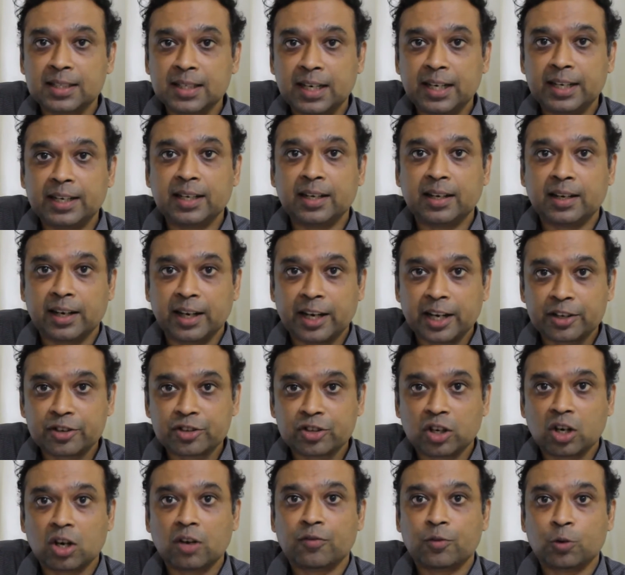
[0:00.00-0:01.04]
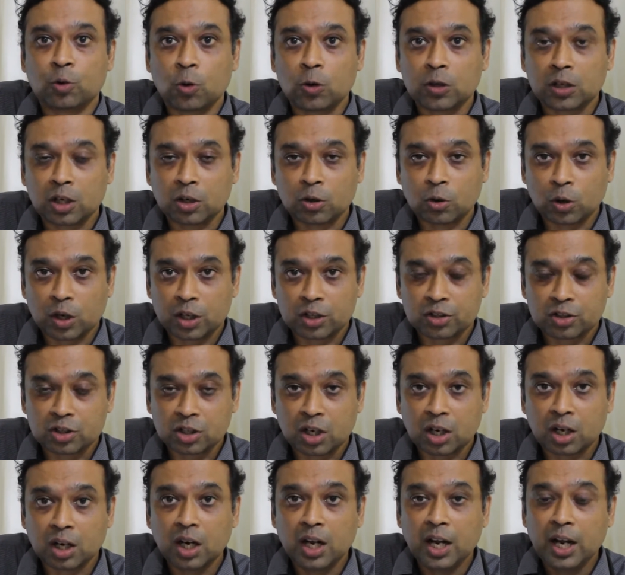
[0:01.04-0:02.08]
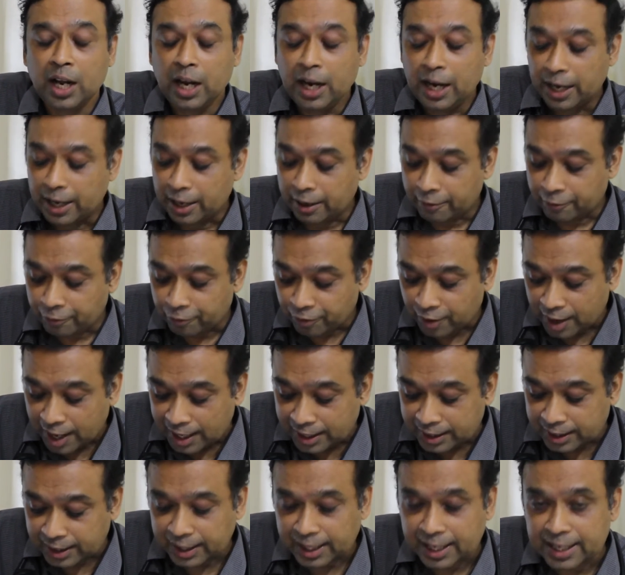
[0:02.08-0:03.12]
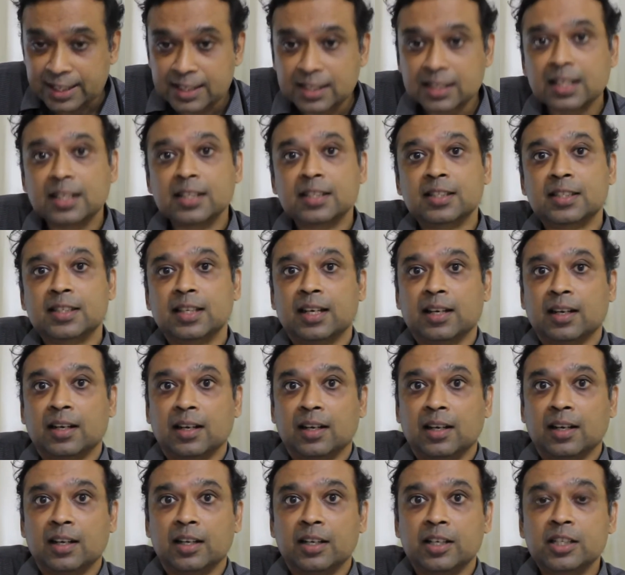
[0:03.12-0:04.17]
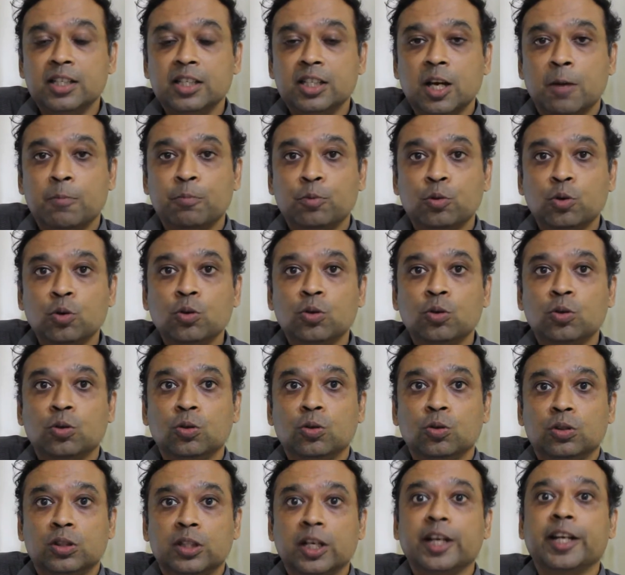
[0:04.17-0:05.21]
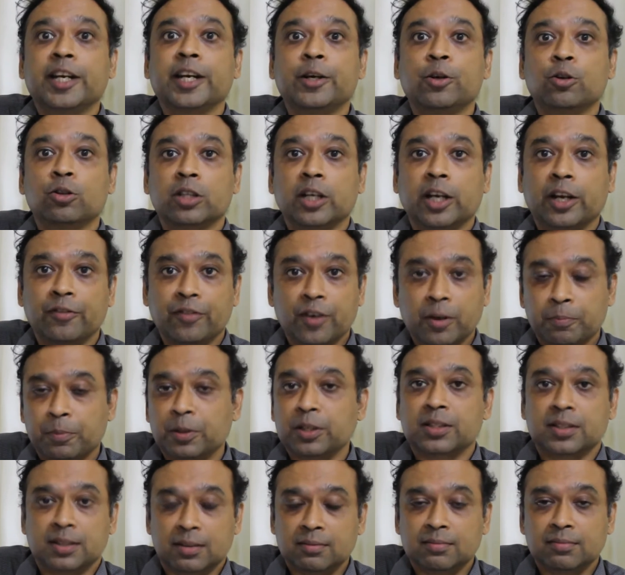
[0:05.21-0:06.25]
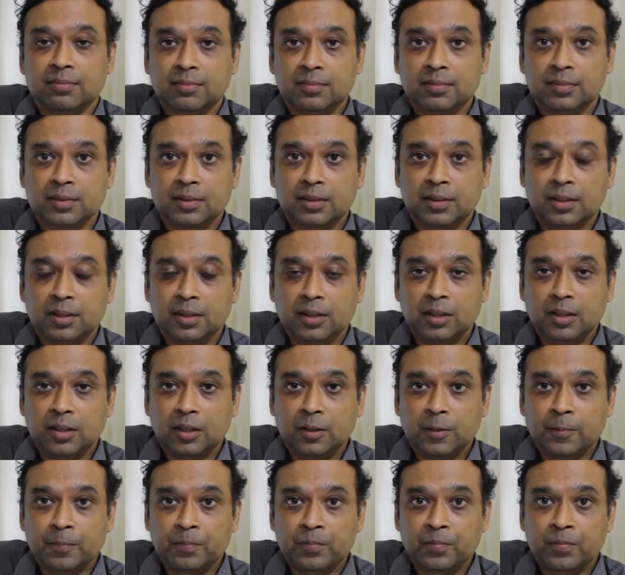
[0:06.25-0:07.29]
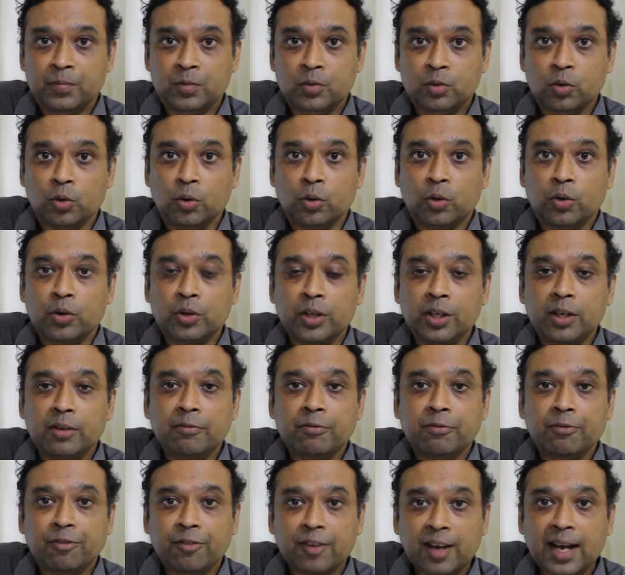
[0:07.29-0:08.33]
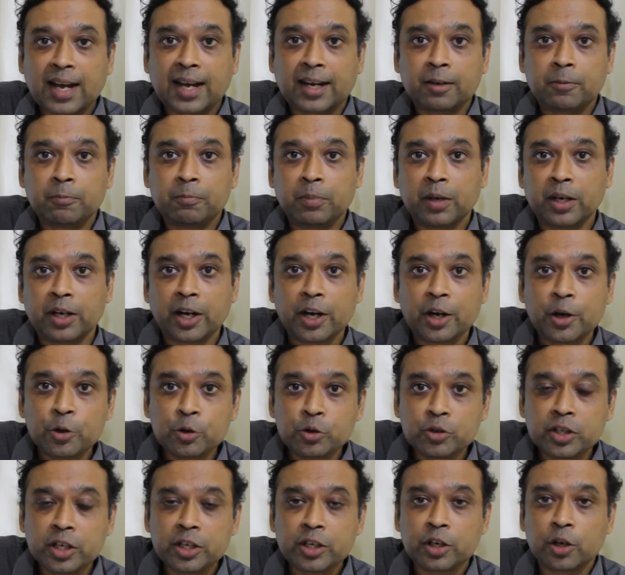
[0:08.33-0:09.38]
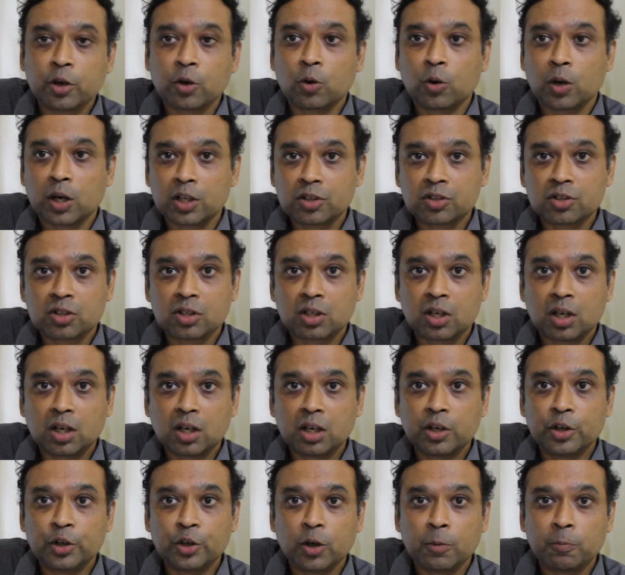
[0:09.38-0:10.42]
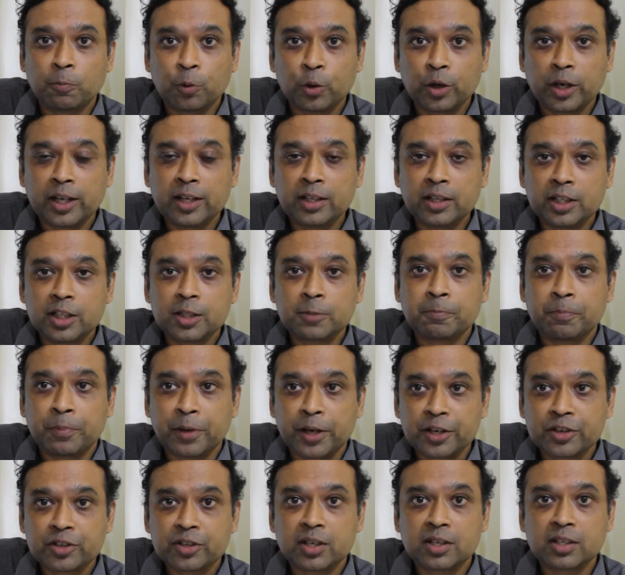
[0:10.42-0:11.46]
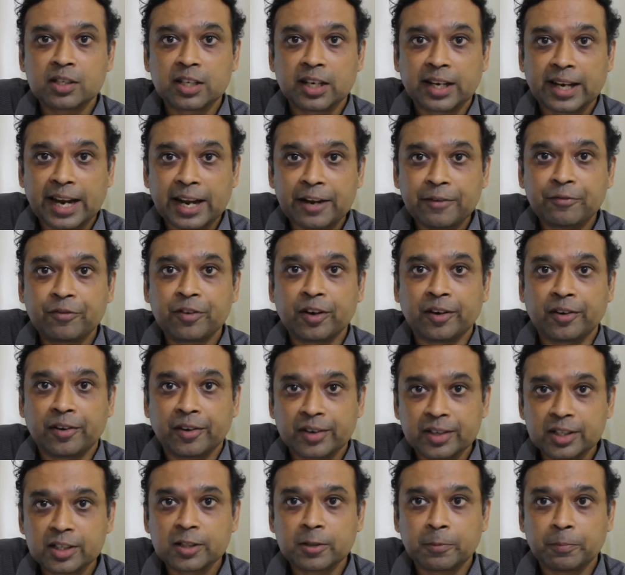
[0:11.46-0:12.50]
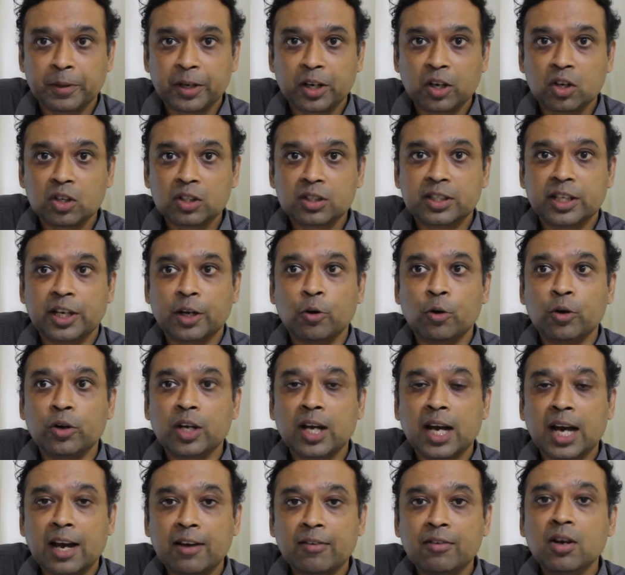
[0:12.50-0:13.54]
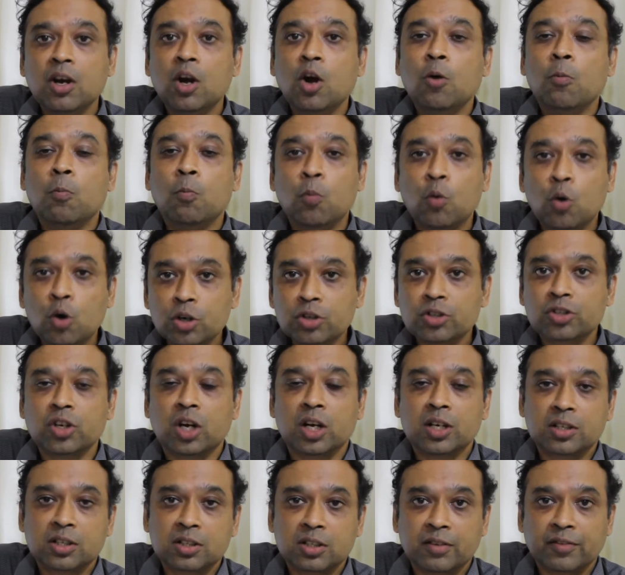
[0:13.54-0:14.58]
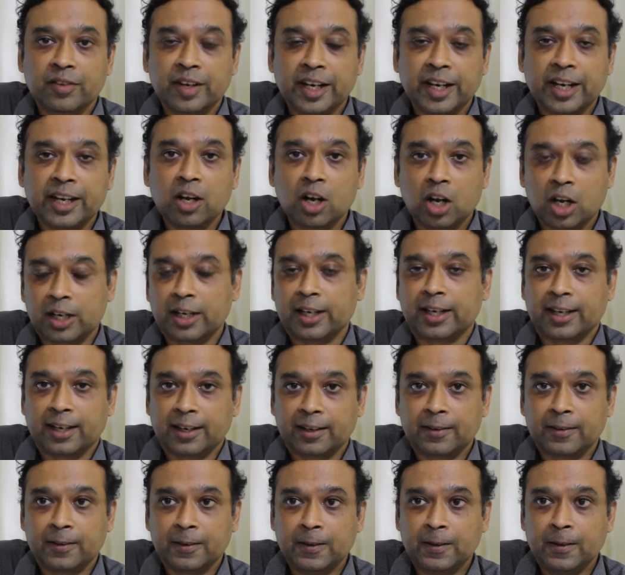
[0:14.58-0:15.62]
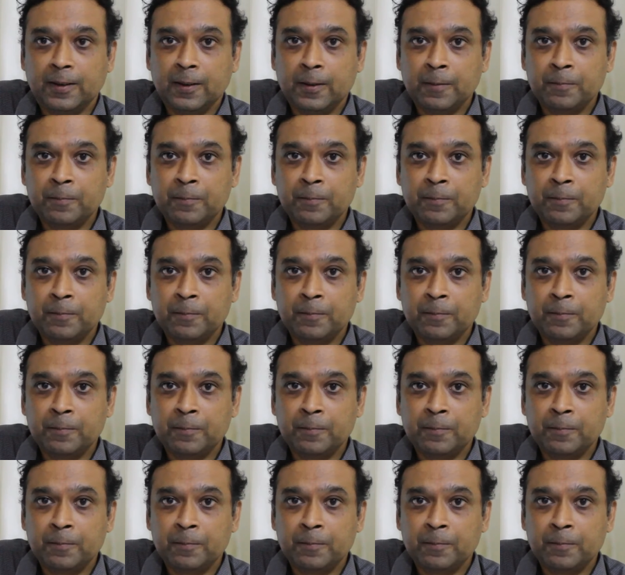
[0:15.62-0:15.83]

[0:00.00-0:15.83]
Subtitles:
per deciliter reduction of total cholesterol, in fact, raises their risk up to 30 to 35%. So in fact, by reducing your cholesterol, you're putting this patient's life at risk because they're going to have more chances of getting heart attack.